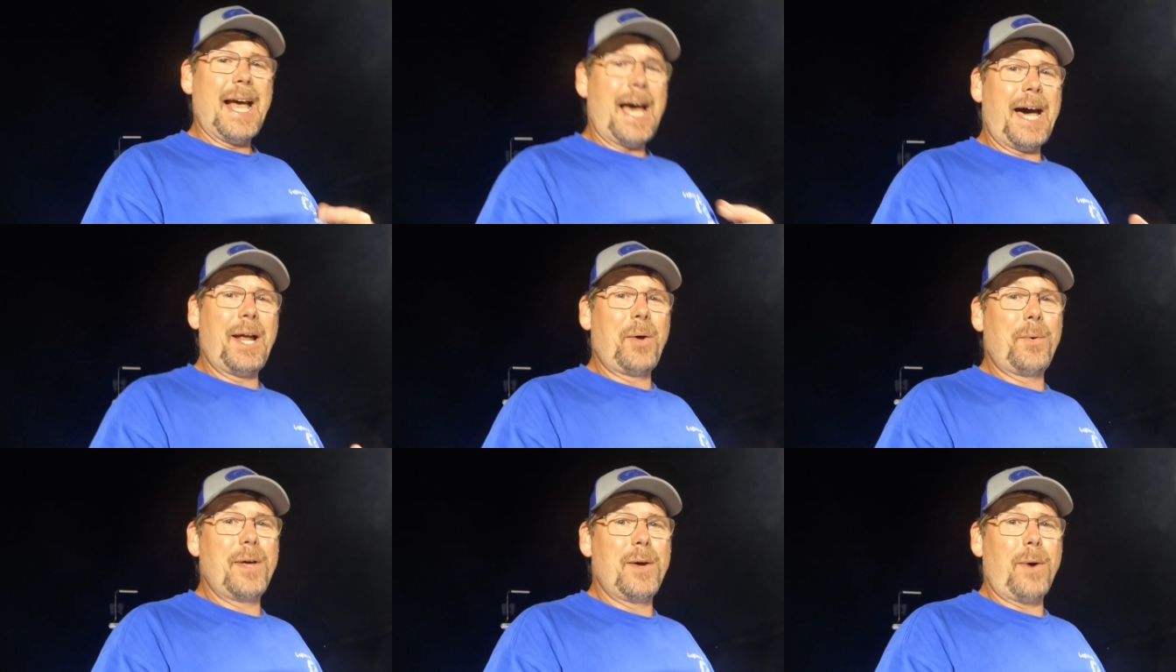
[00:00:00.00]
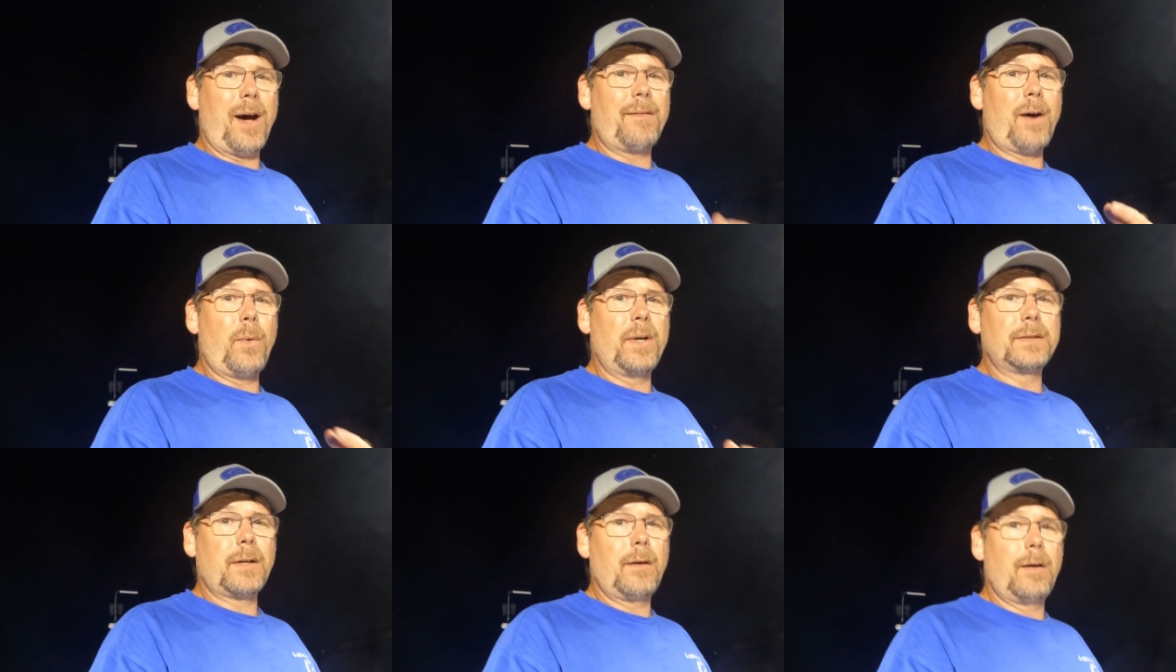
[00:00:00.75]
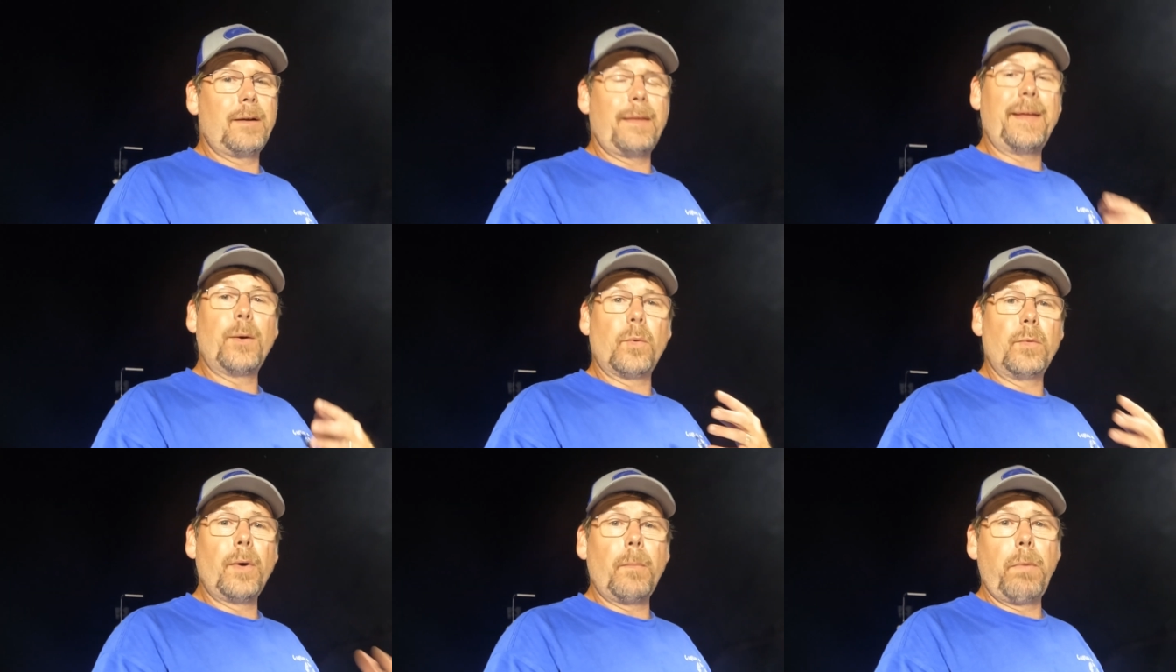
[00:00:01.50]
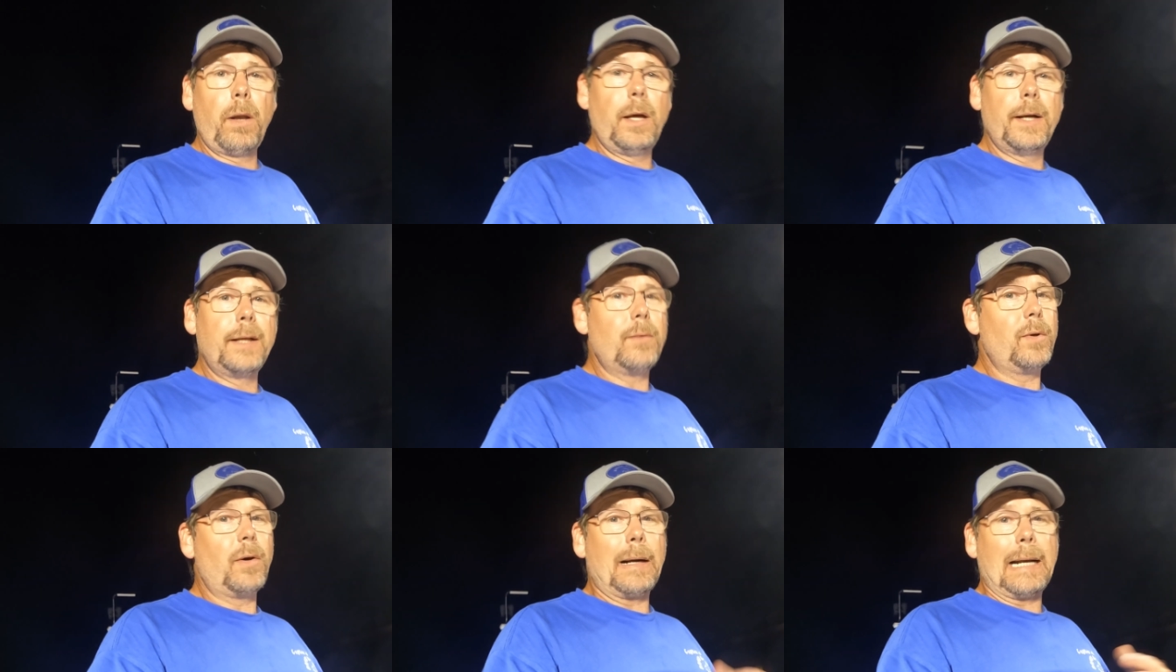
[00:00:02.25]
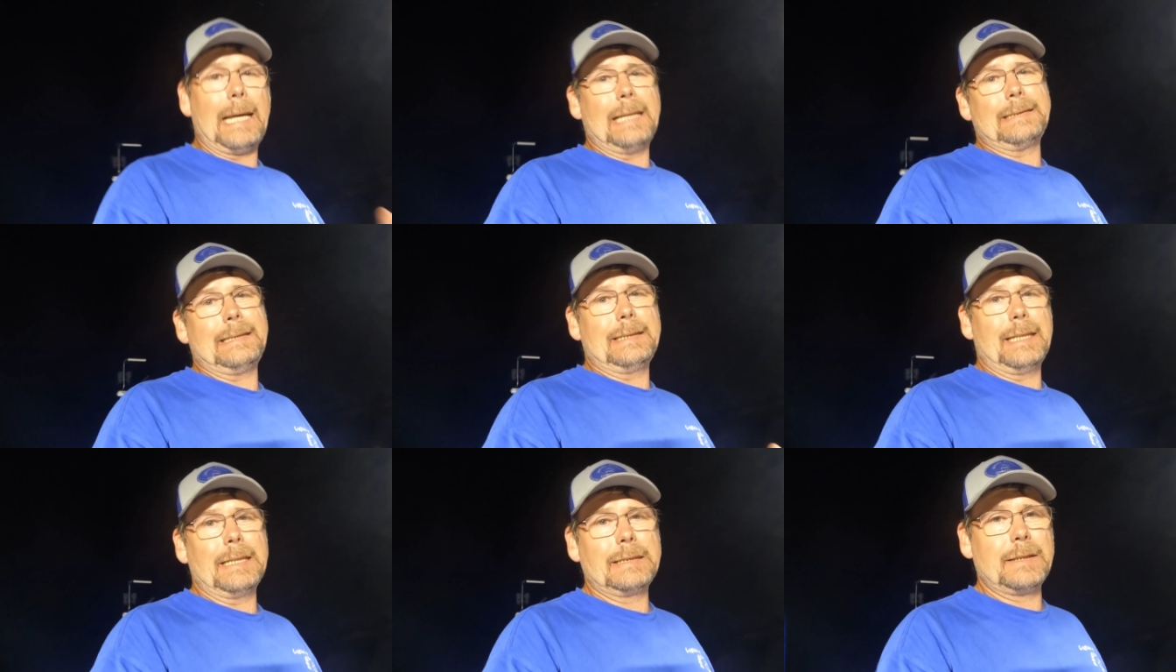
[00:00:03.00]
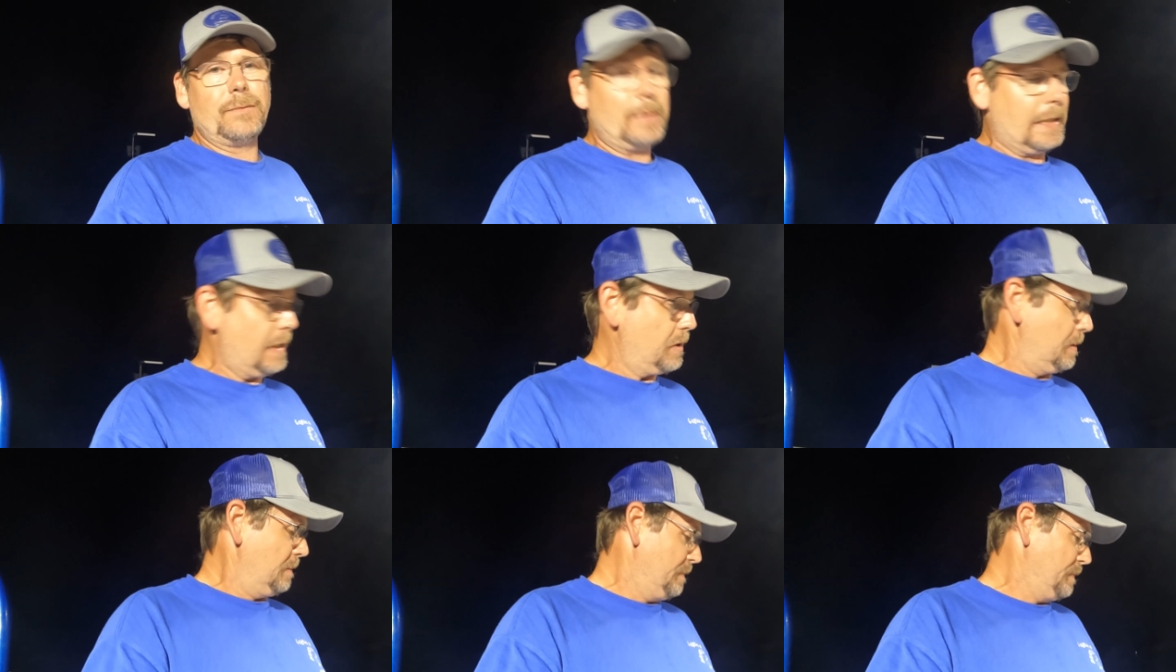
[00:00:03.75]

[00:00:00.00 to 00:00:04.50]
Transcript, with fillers: I don't know. I've always heard that they were real bloody, real nasty tasting fish.